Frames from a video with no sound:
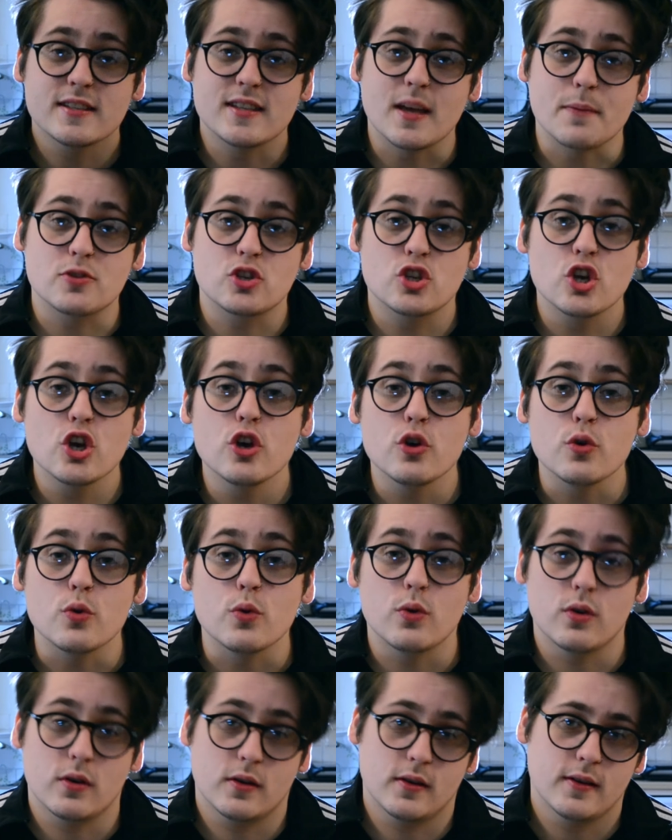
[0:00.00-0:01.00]
Step
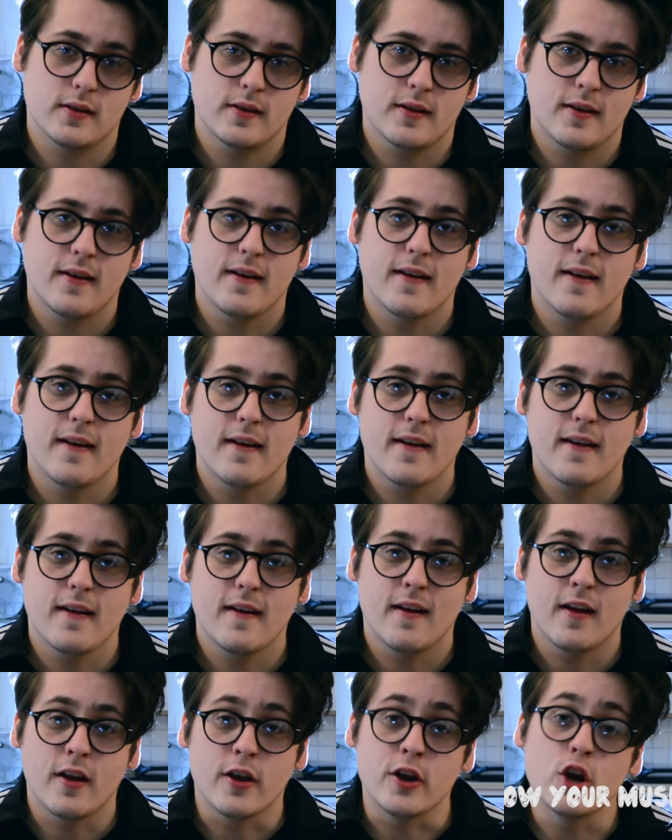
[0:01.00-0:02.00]
2.
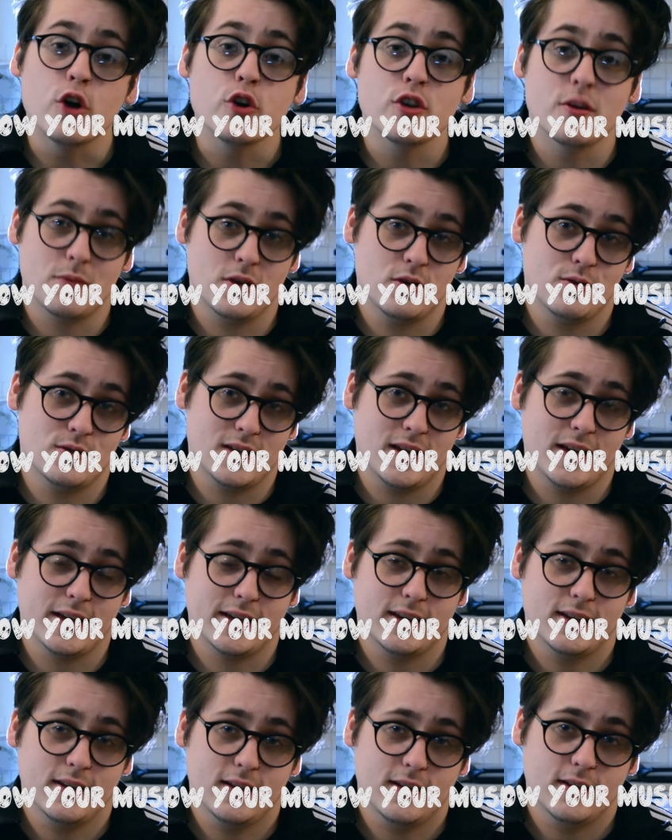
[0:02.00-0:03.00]
Know your
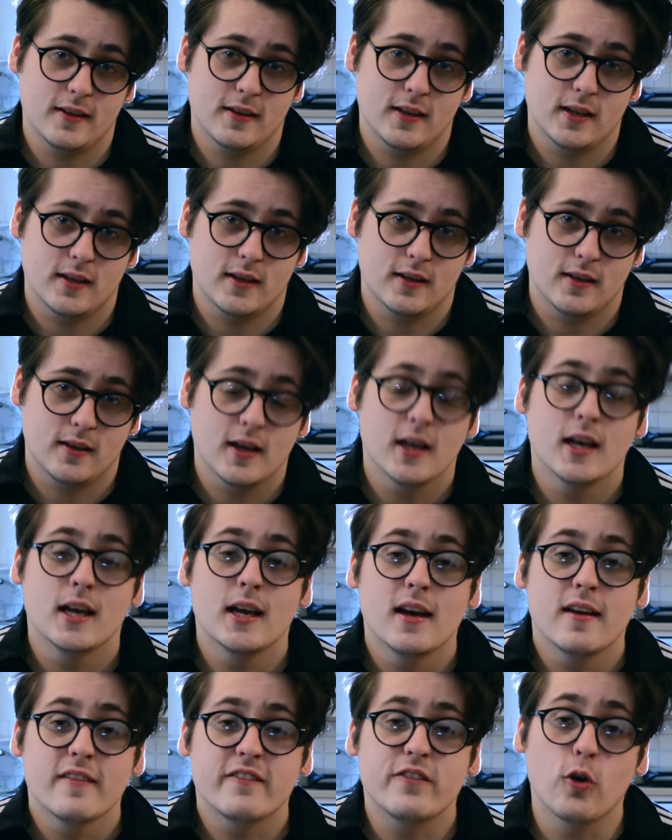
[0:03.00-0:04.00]
music.
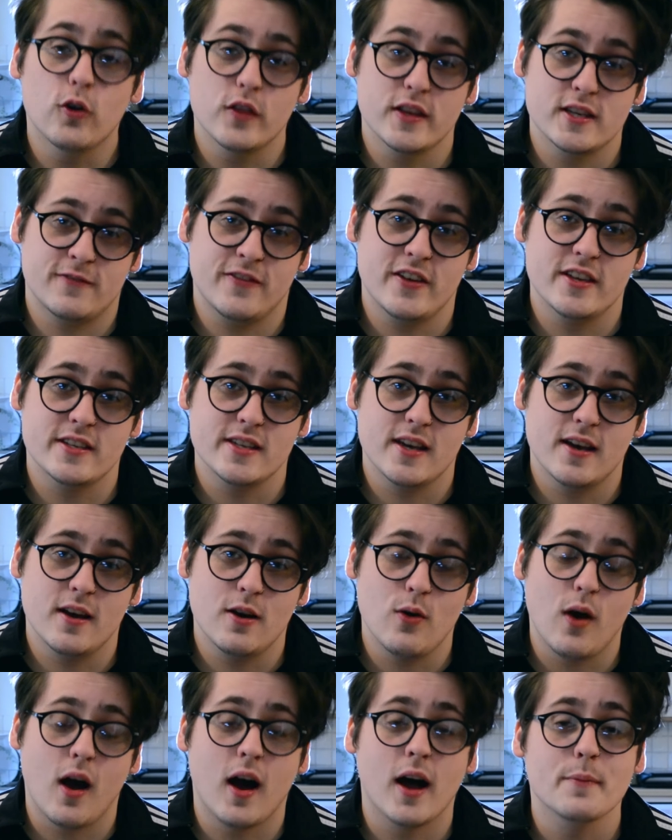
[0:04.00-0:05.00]
For this
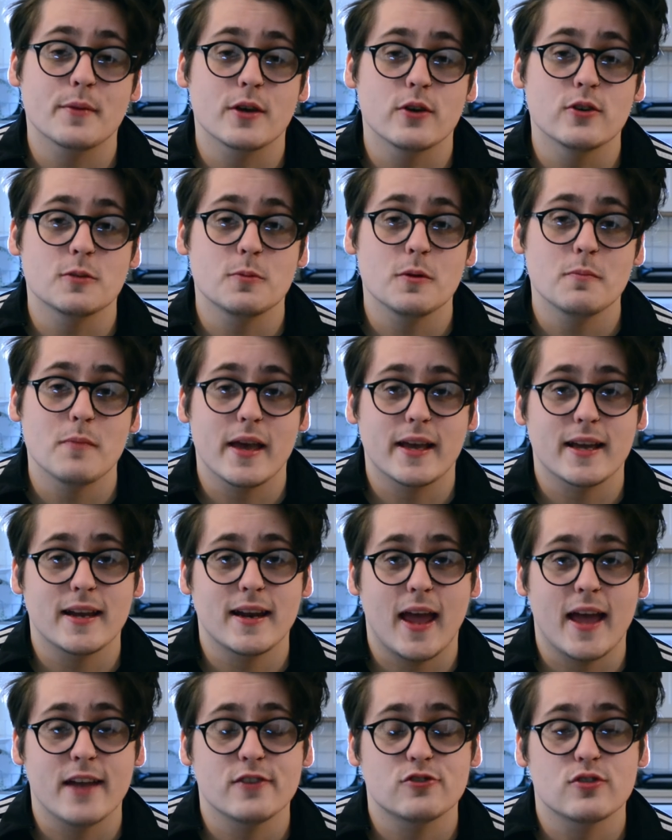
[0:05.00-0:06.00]
video, I'm going to be making
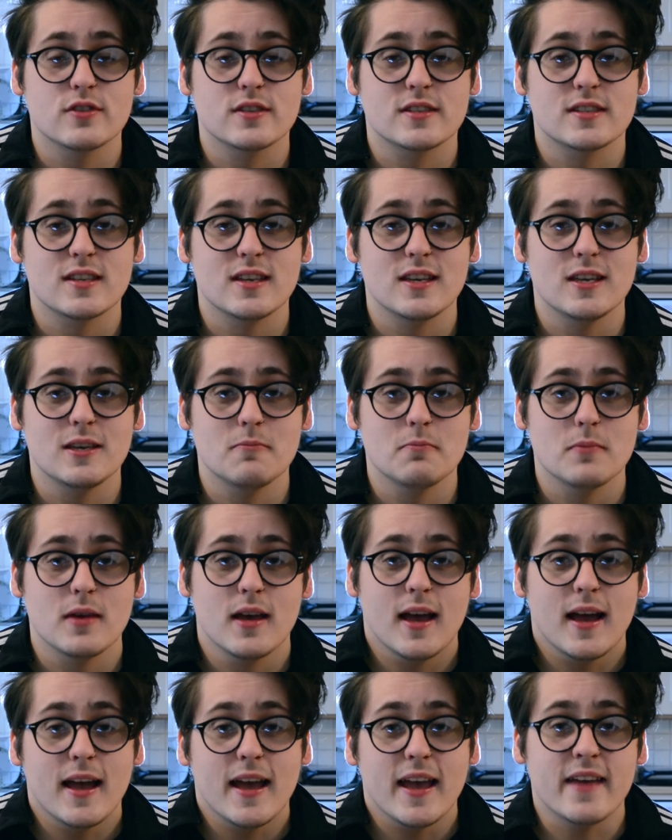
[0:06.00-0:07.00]
an entrance theme
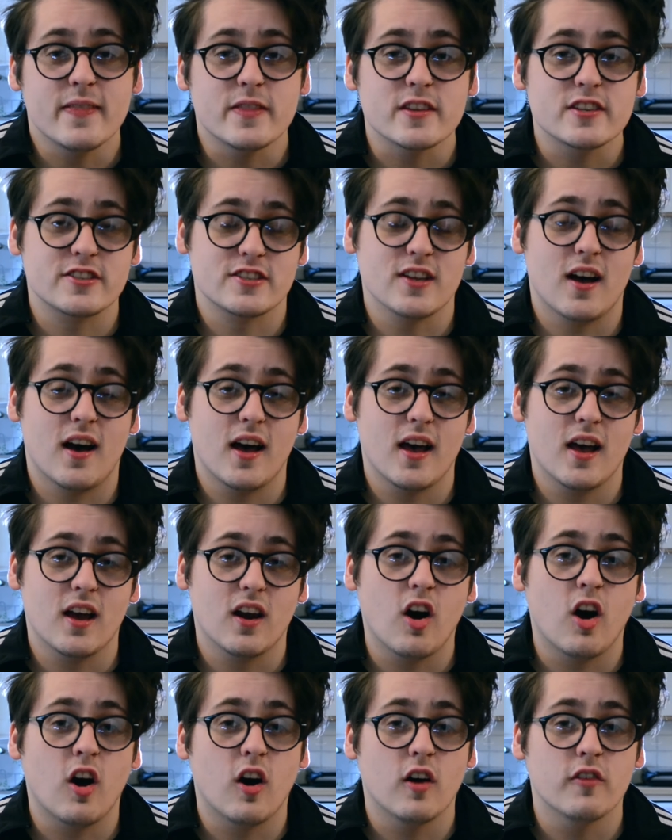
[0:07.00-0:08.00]
in the style
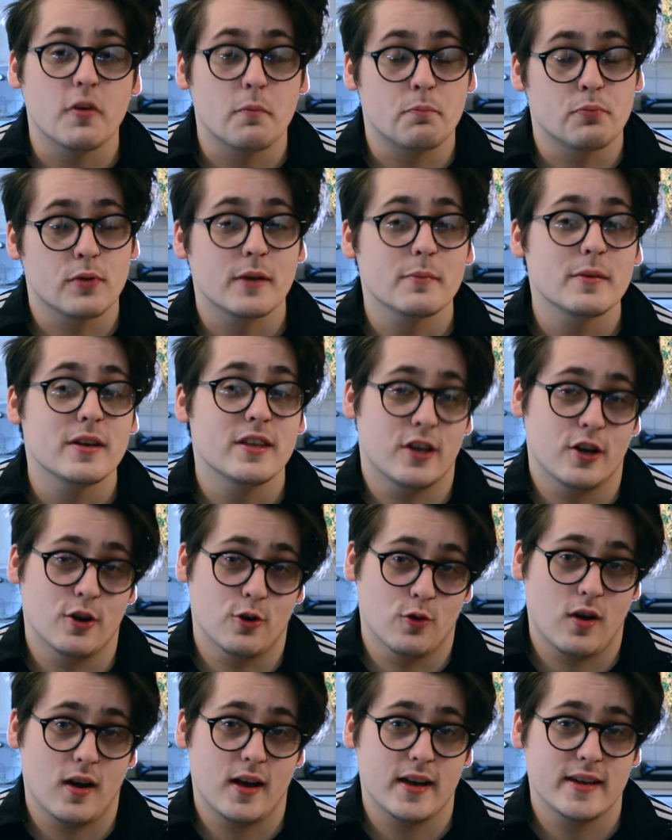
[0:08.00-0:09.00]
of Bring Me the
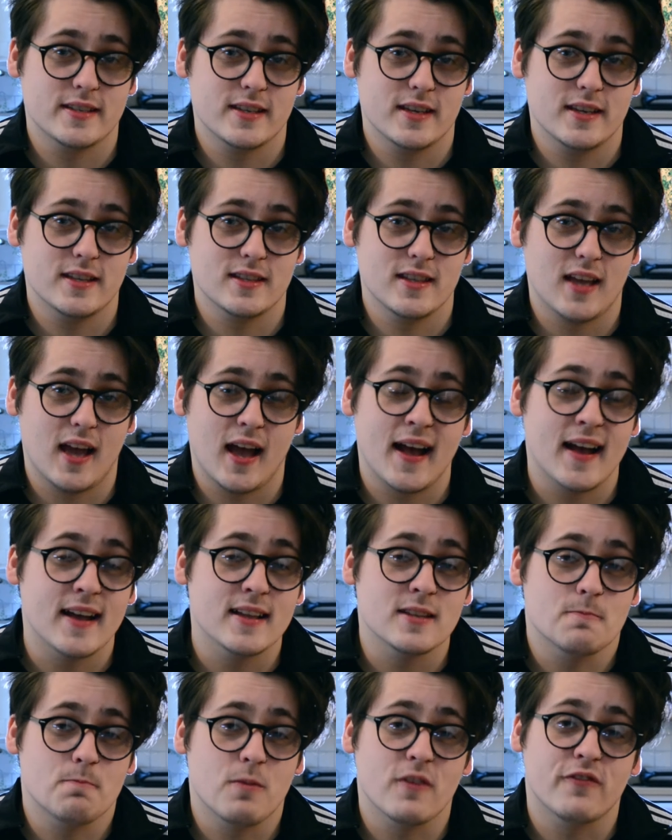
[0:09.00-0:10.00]
Horizon,
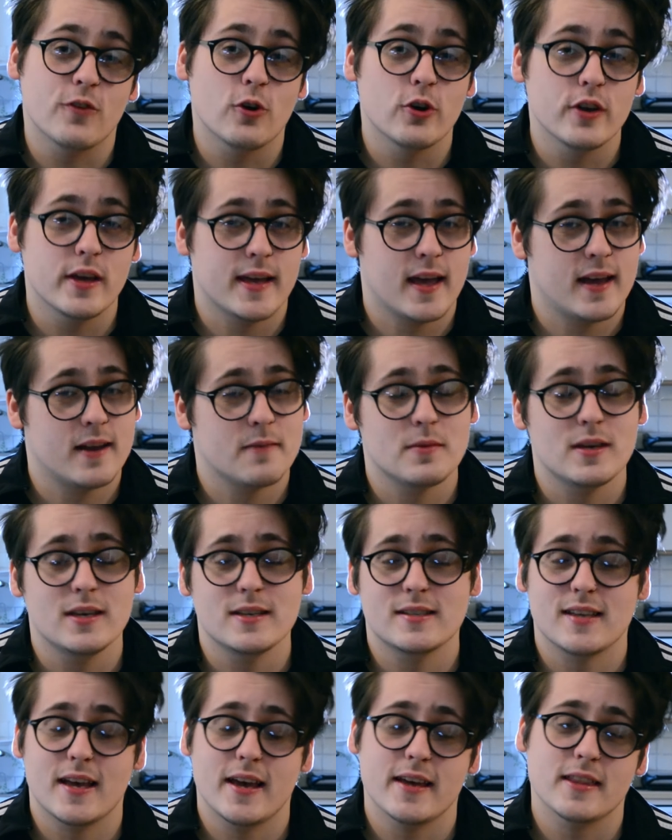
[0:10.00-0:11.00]
and before you get at me
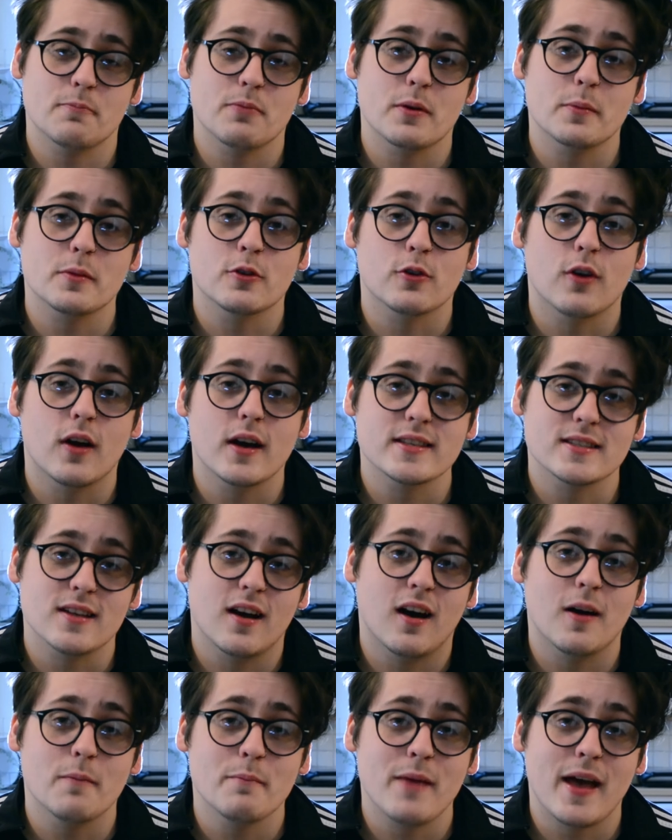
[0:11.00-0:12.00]
saying that Bring Me the Horizon
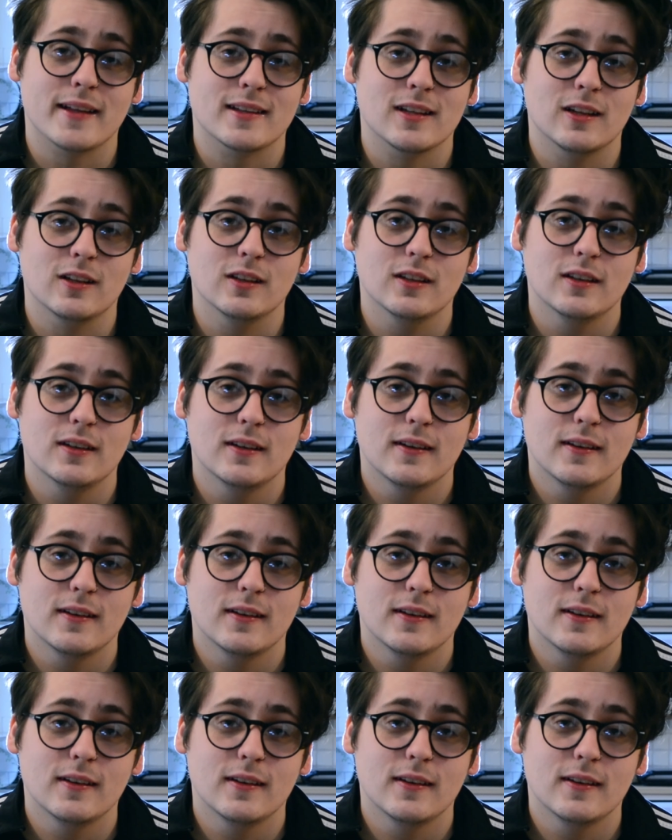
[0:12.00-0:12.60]
aren't metal,